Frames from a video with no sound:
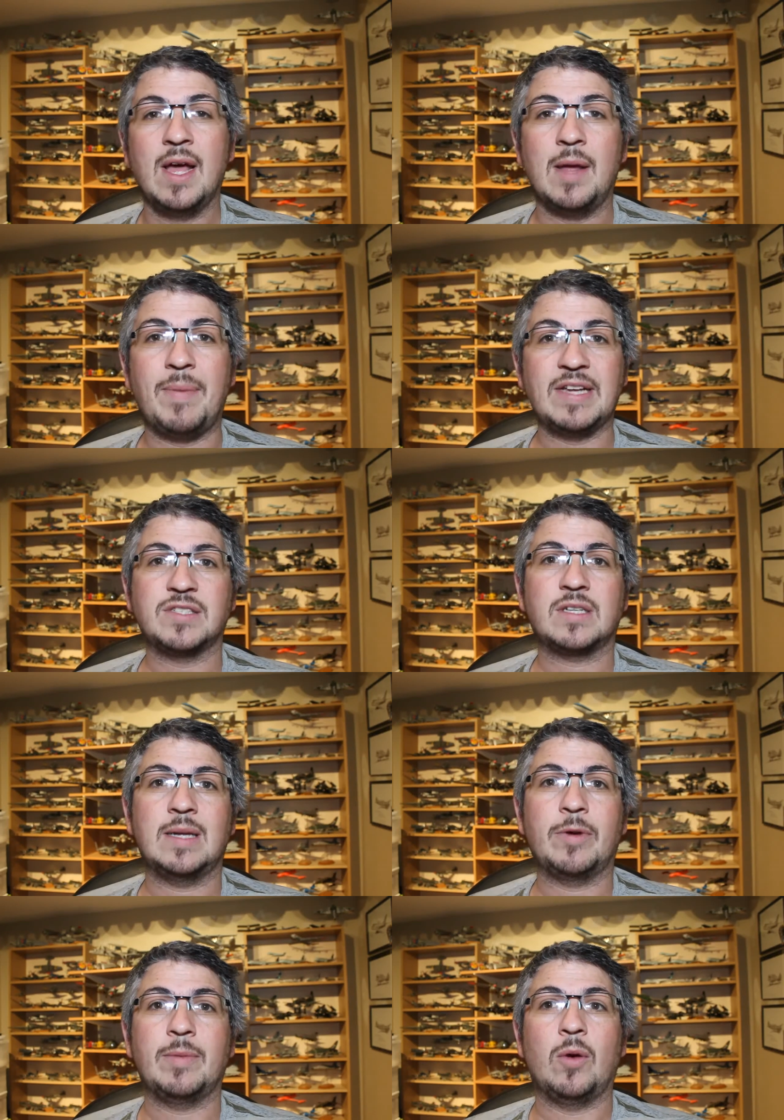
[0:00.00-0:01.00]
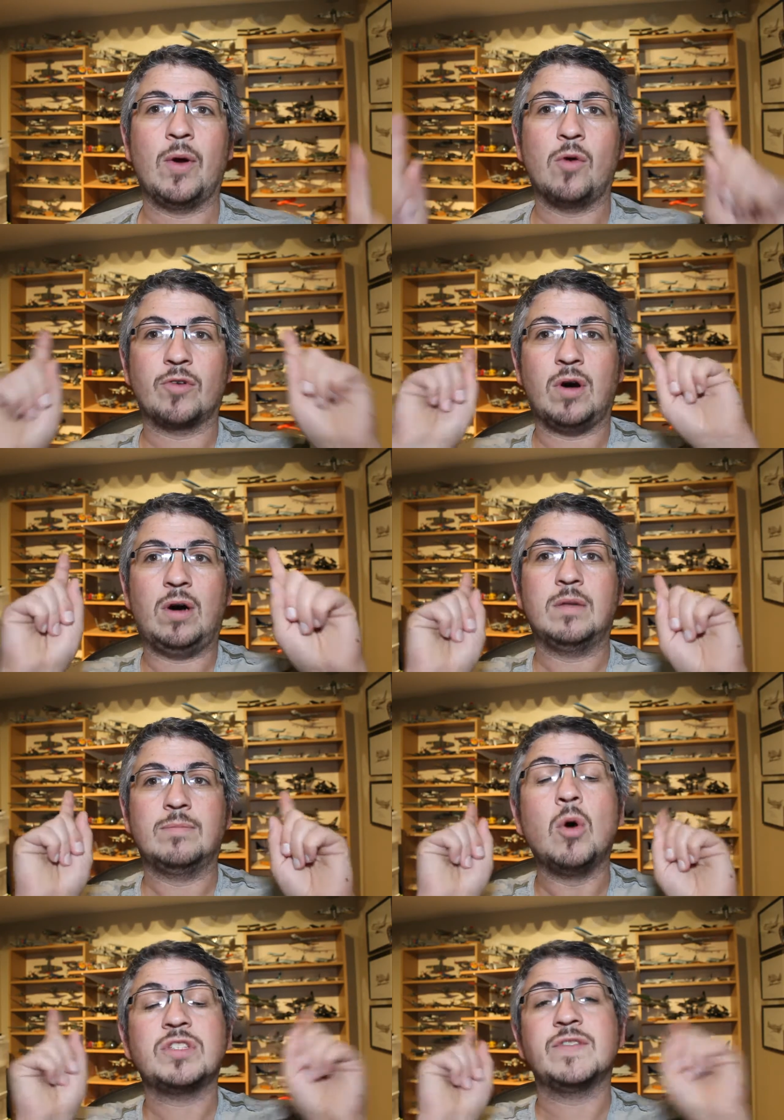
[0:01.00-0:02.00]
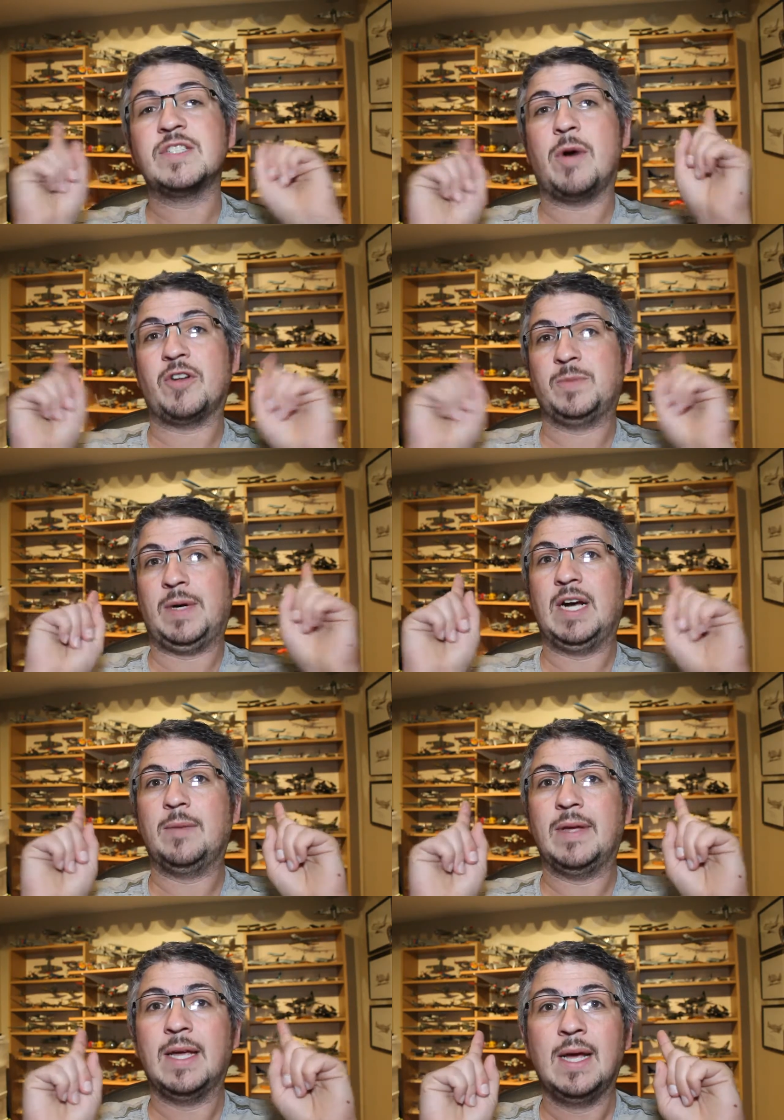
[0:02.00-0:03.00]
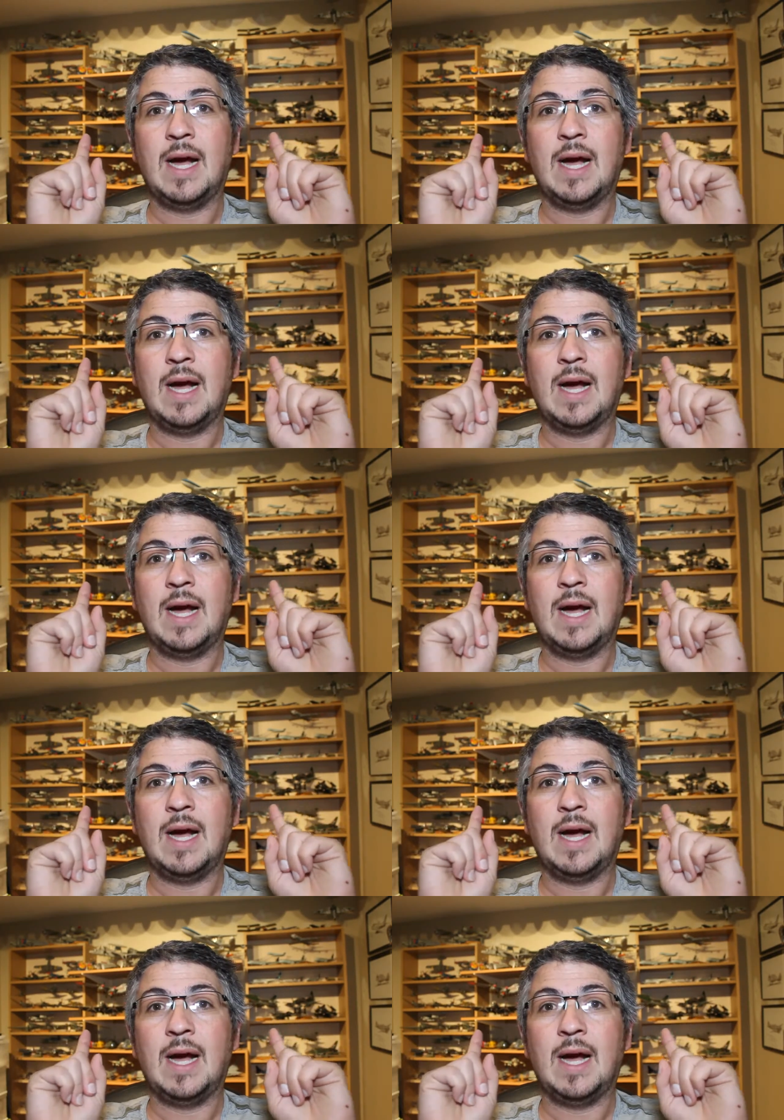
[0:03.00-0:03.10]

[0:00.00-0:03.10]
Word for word: And basically, I'm going to be going over all most of these models behind me.